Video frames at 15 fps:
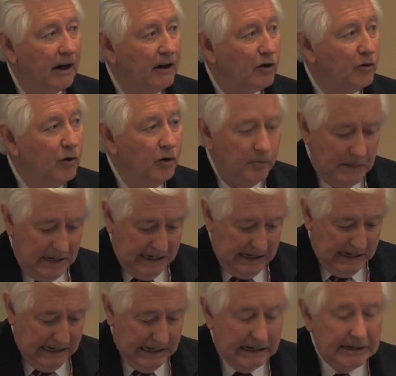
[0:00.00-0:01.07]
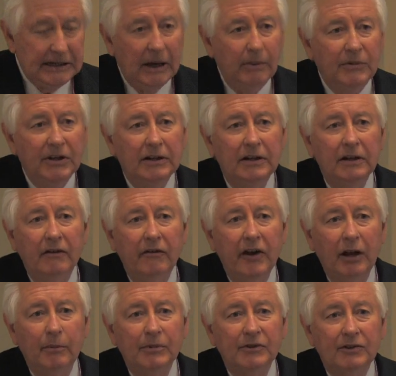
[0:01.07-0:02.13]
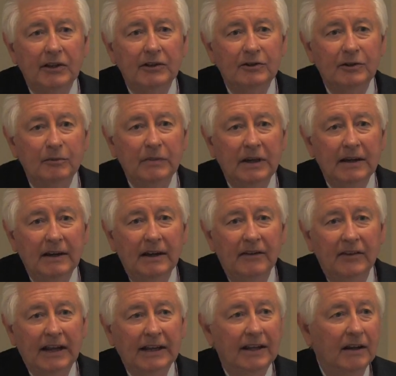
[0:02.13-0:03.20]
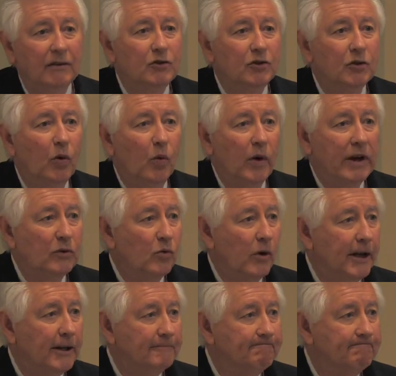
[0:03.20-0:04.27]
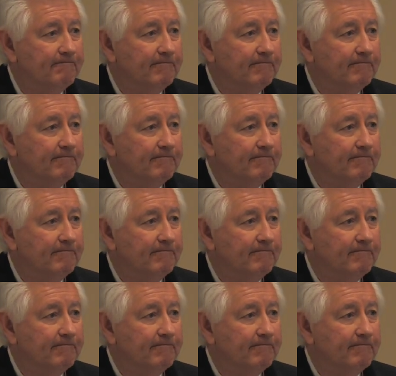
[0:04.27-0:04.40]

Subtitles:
group in attempting to develop a system that gives you a win-win,